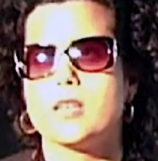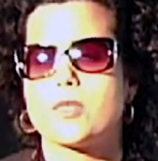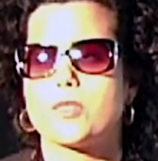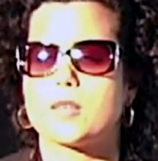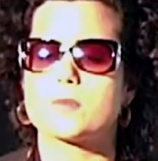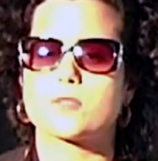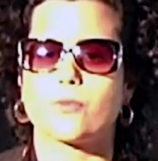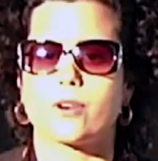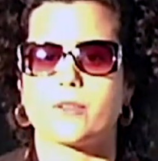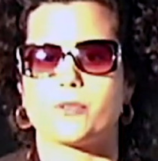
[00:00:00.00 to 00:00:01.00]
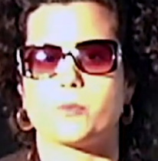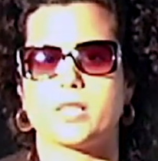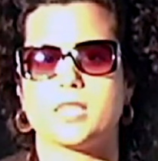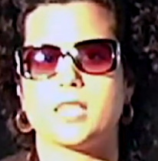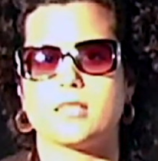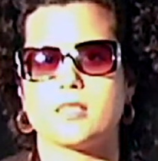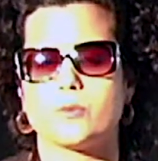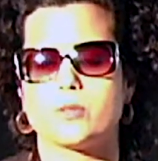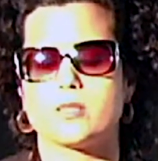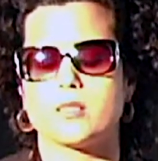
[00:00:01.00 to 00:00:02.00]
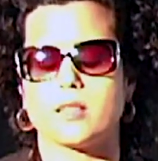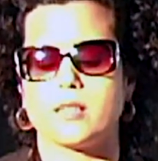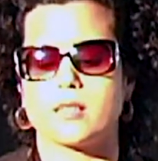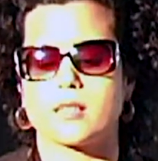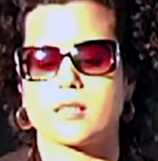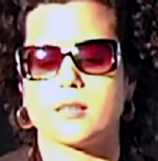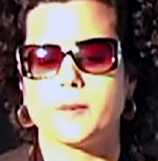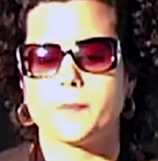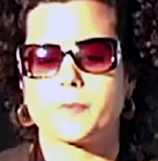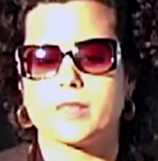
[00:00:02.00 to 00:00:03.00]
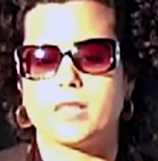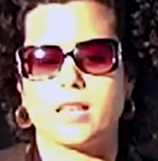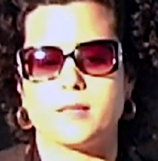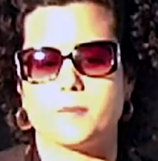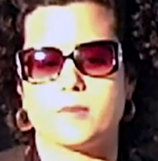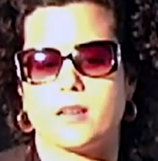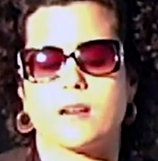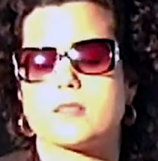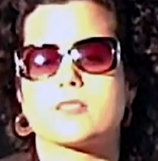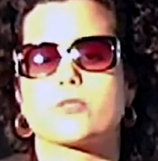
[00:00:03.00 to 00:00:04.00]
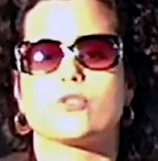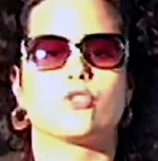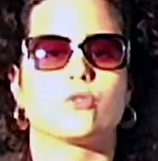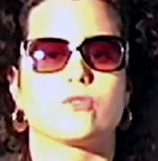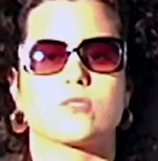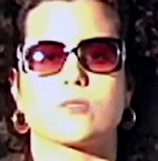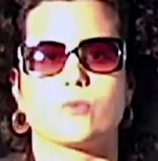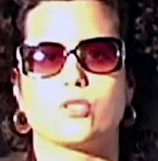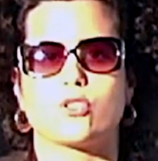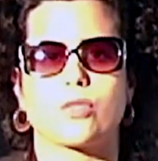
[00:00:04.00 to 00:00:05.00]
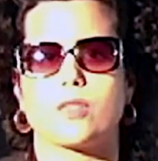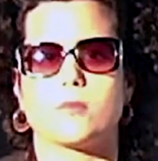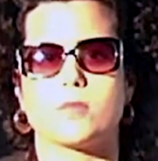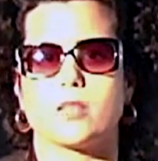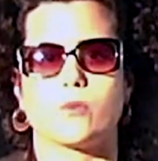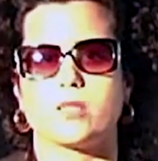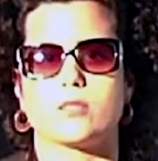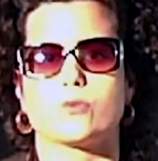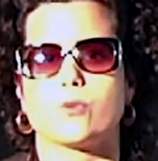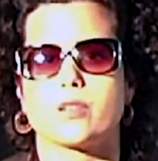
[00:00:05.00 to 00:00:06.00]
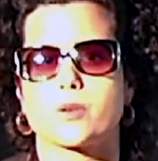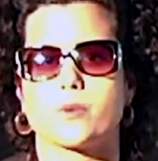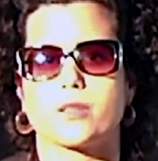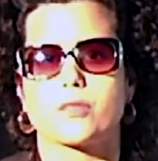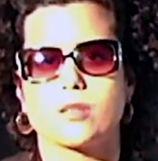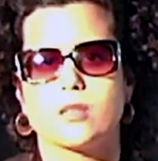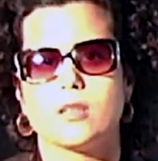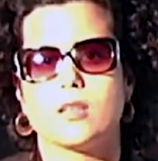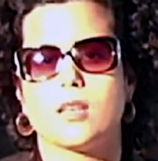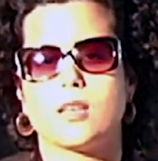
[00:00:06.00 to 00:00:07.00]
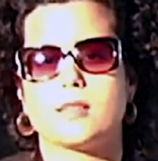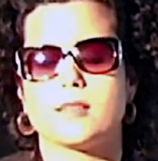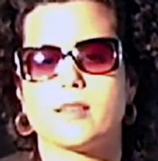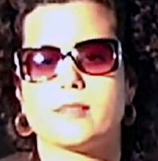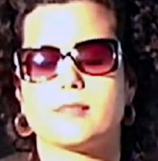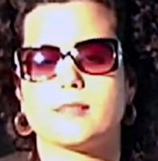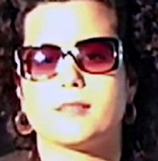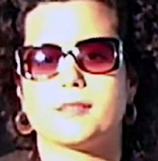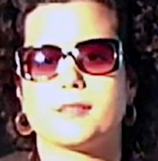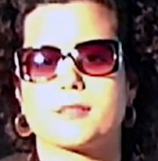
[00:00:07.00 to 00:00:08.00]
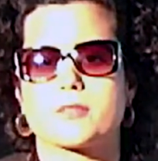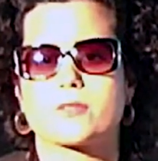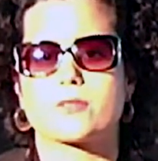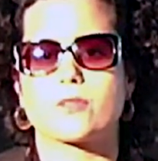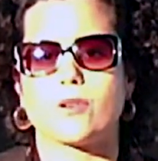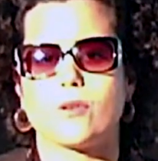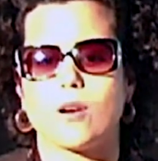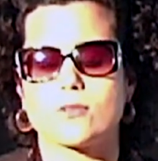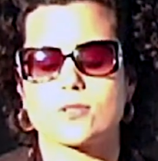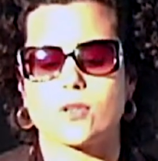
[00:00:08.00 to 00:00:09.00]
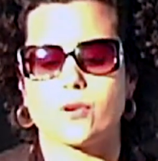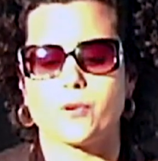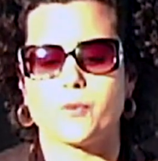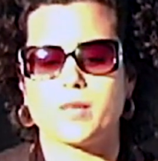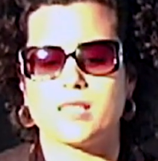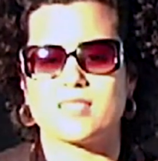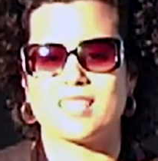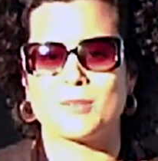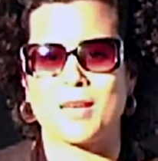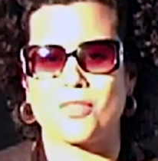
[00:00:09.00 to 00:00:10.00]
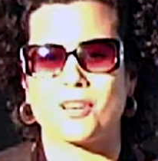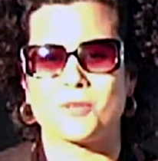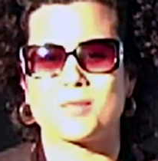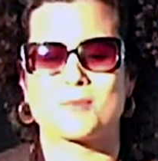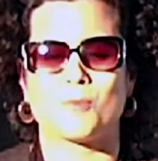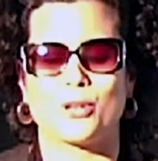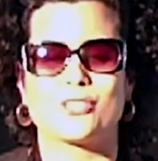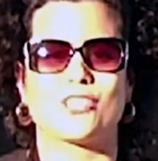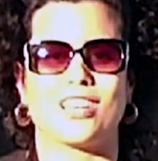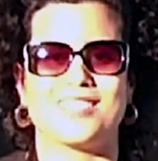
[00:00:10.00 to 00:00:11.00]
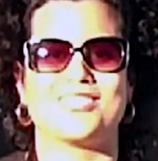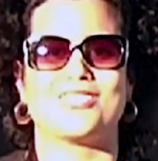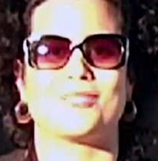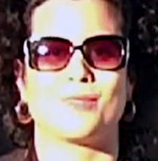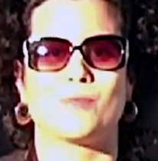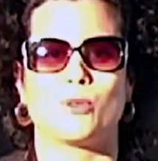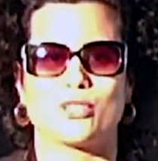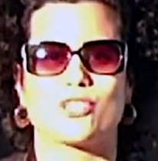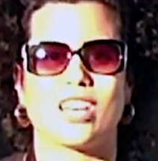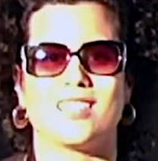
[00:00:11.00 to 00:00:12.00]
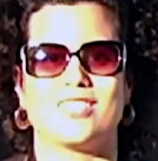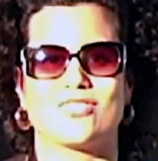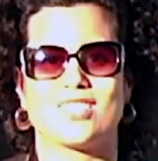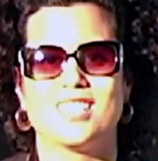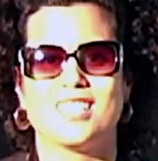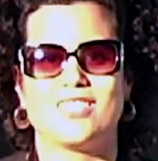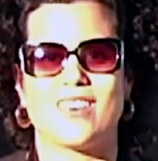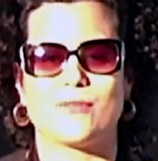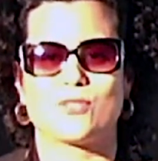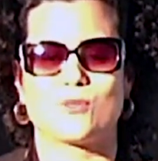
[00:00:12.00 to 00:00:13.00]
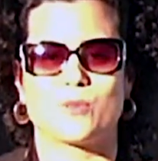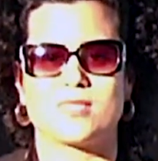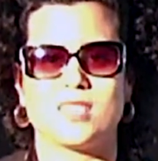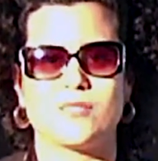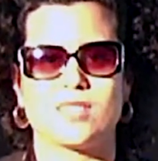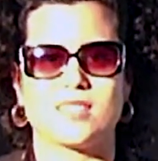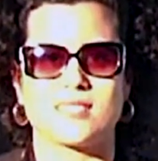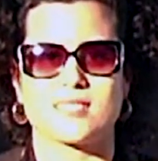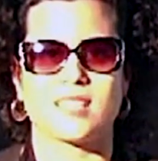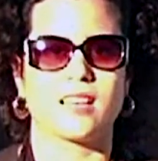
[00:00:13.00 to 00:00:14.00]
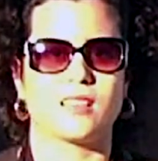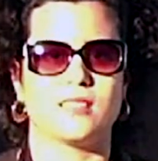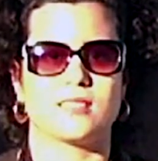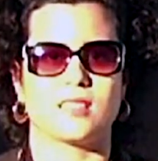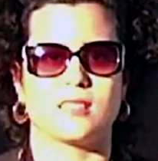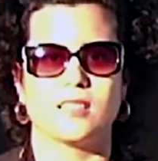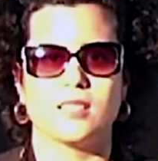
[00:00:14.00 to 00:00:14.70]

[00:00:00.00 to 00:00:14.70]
themes for everybody, and they would the artists could choose which theme they wanted to work with. And then, so also, I thought it was more challenging, one more challenge. You have to receive the 10 seconds and